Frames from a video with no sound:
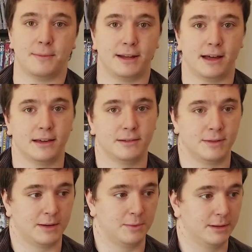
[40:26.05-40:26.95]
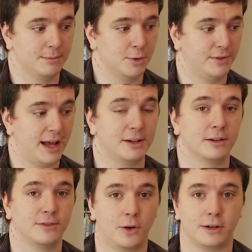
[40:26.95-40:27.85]
and then we moved down here to
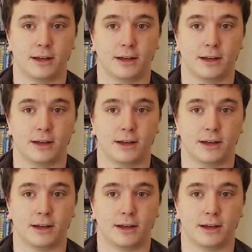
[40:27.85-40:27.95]
Florida,